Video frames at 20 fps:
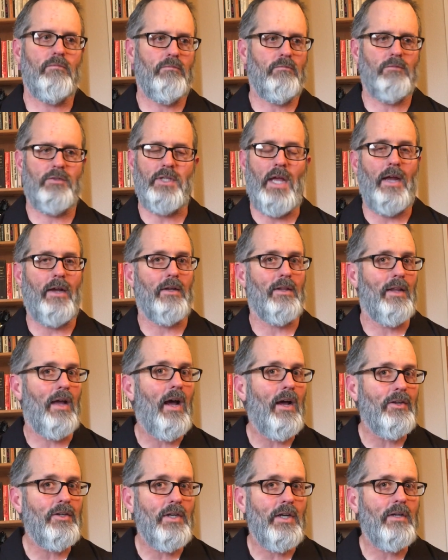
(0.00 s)

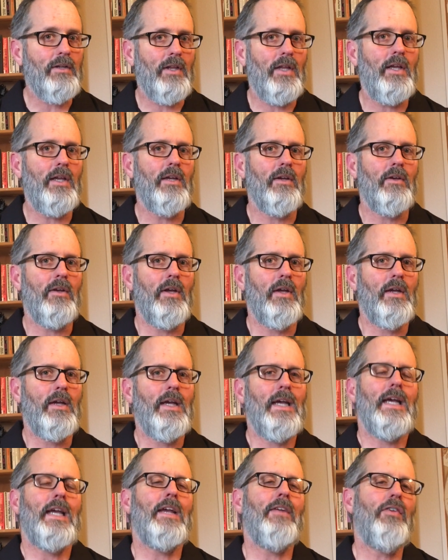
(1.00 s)
psychologically,
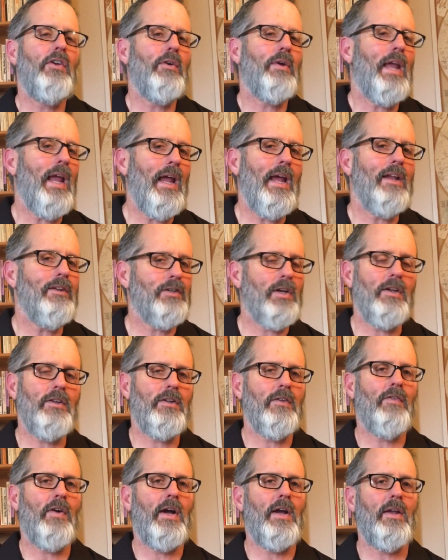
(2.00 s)
if you can't
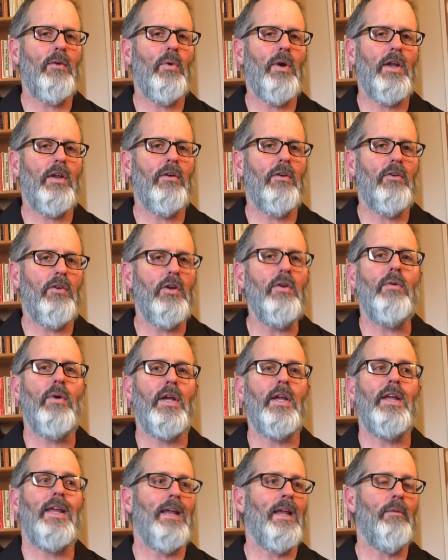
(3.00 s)
justify what you're
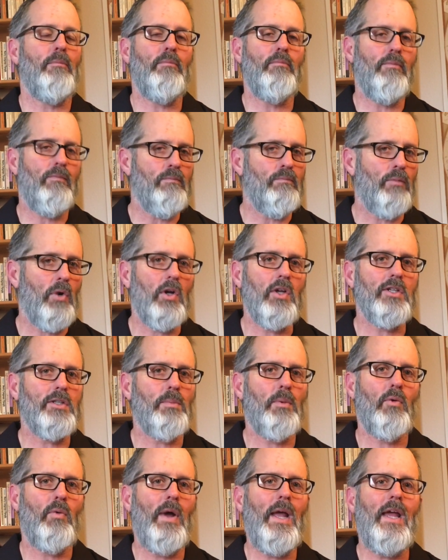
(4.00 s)
doing in
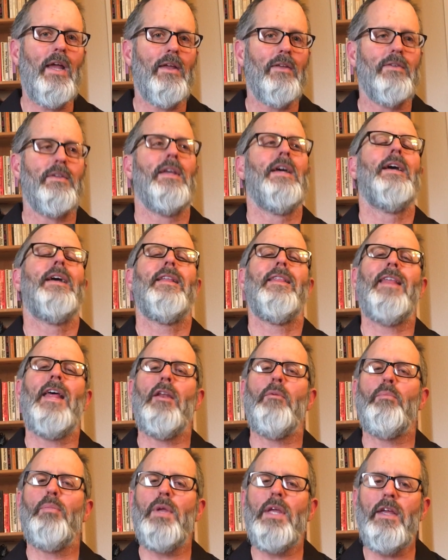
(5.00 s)
multiple ways,
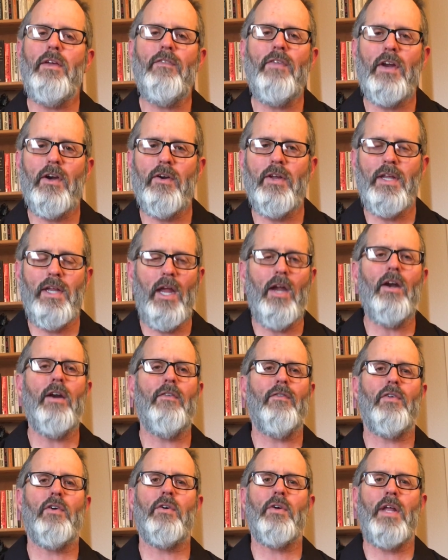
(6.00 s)
then be very
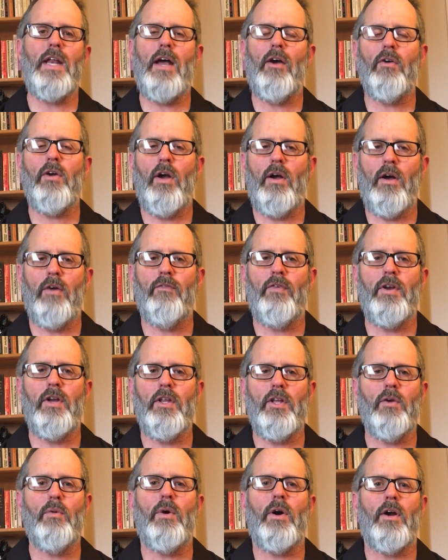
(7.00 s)
careful in how confident
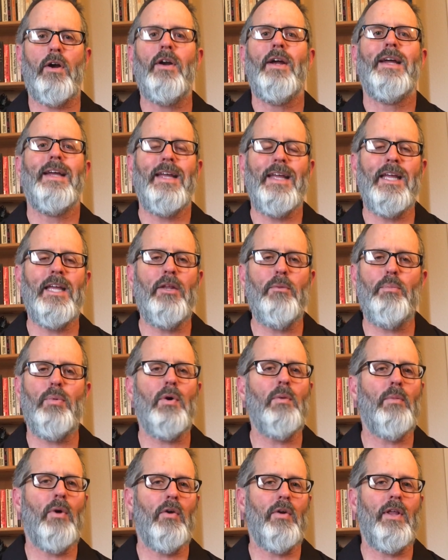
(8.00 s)
you are in
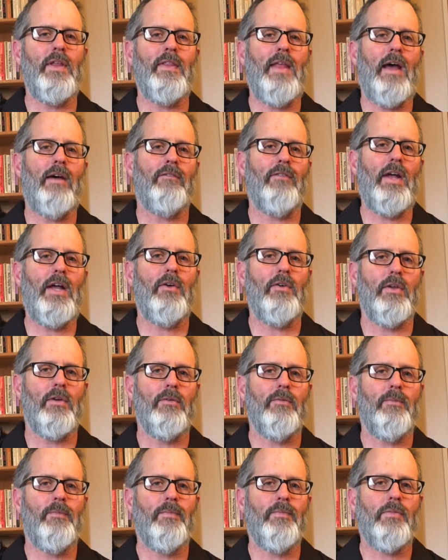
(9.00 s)
promoting that value.
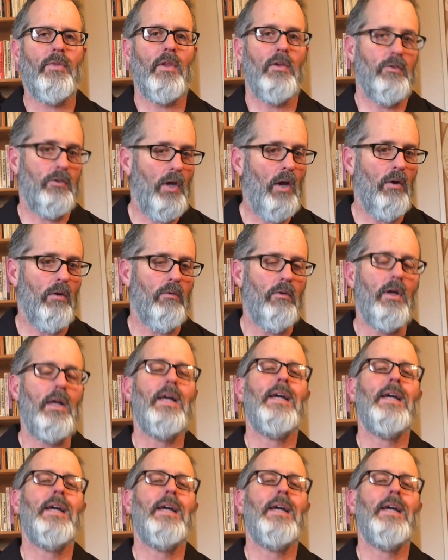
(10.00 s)
So,